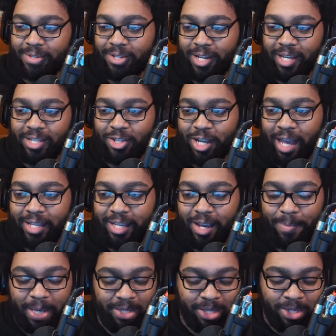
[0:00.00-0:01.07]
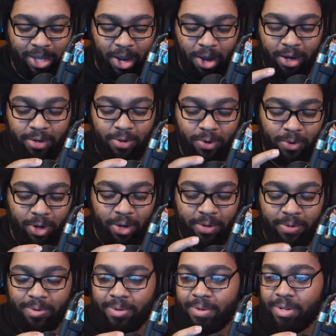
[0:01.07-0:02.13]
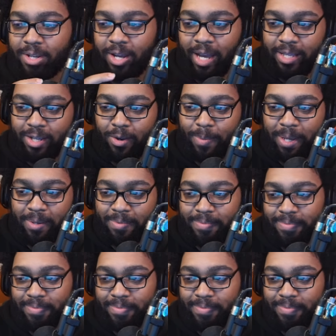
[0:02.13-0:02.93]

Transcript: Do you guys hear me? Is this thing on? Hold on. You guys hear me?